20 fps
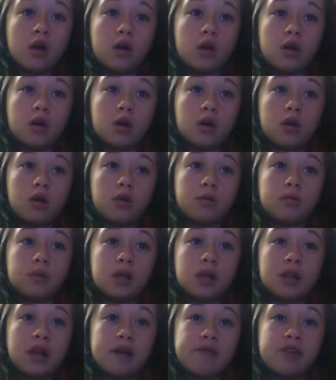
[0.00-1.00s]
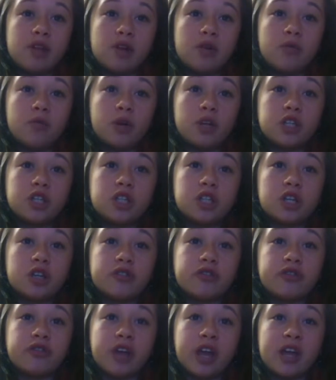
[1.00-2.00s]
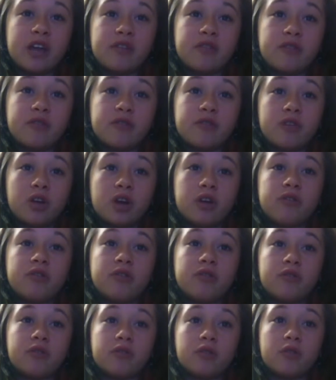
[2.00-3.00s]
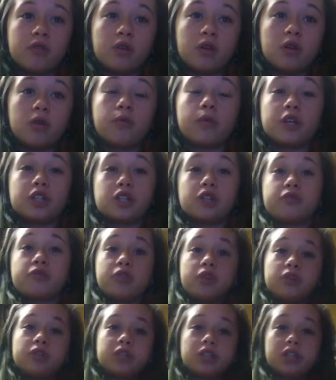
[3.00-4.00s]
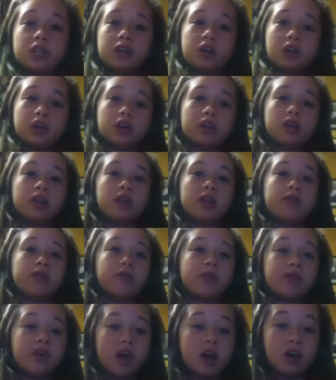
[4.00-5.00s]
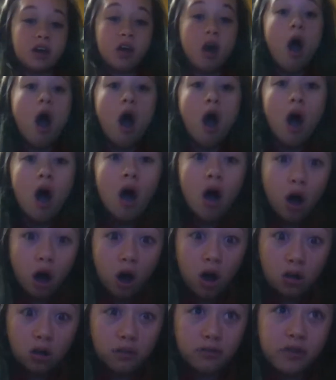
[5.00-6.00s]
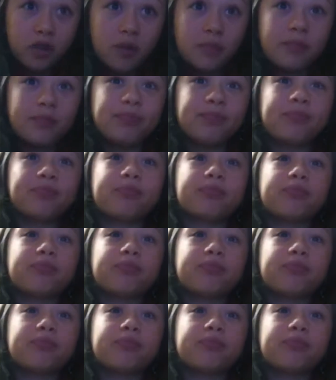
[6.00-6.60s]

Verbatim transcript: Um, 11, what's your favorite, or what's your food you cannot live without? All of them.